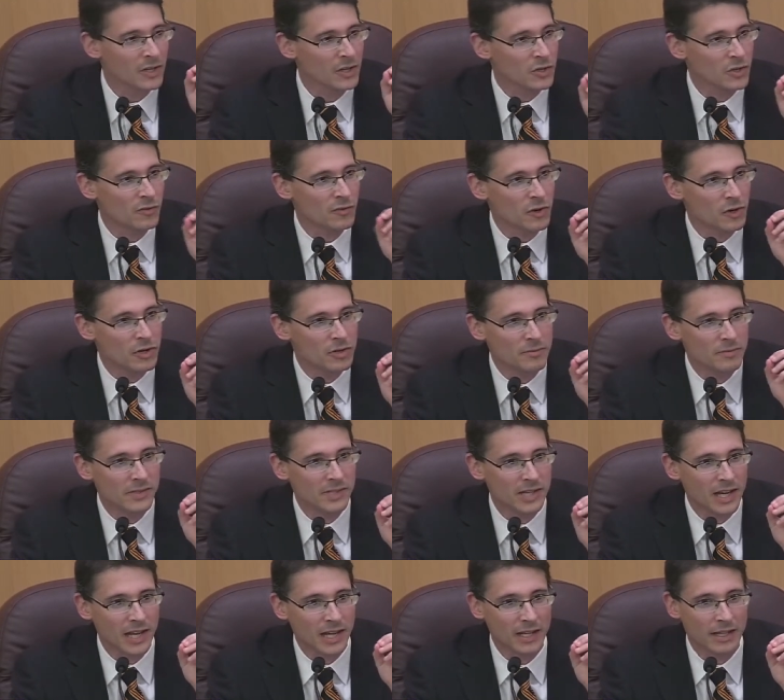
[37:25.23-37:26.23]
You've heard him
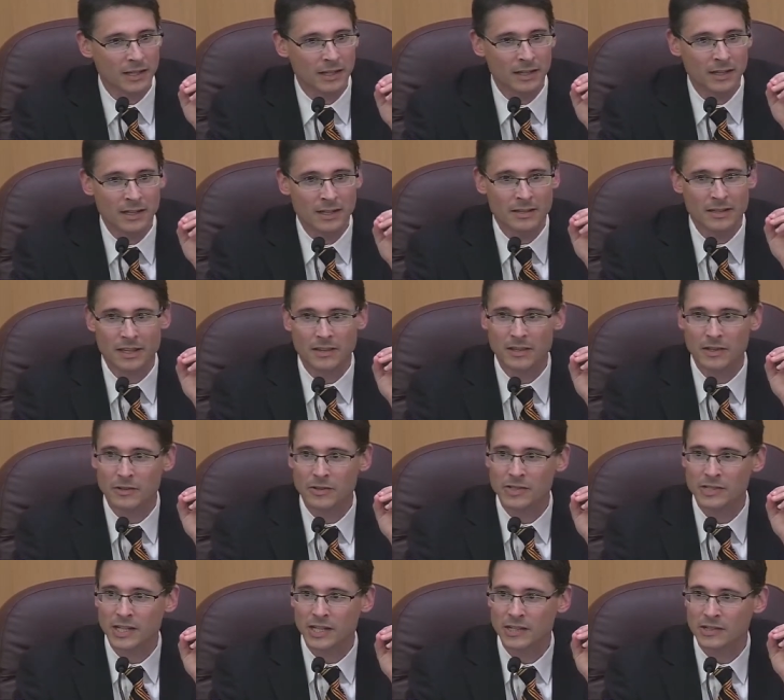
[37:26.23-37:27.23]
say that there
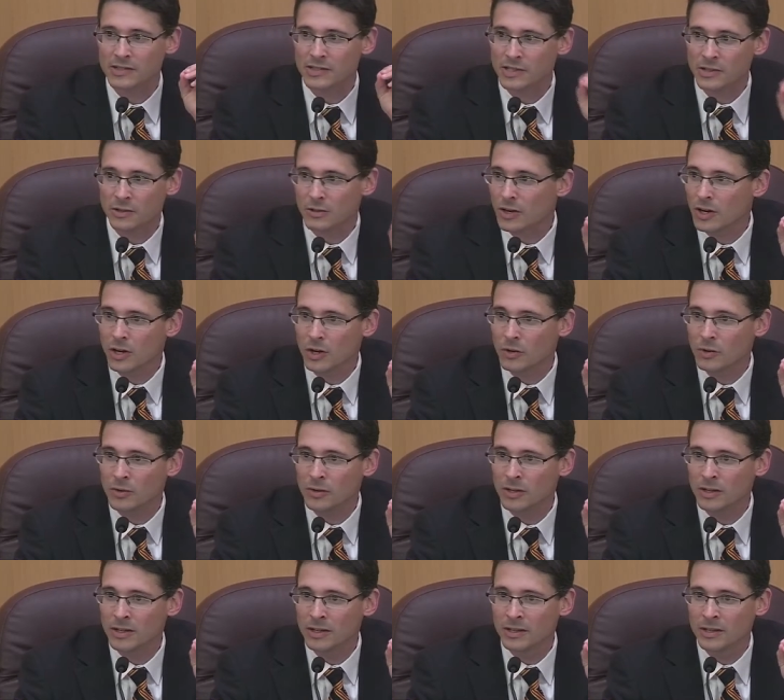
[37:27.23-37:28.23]
is a zero,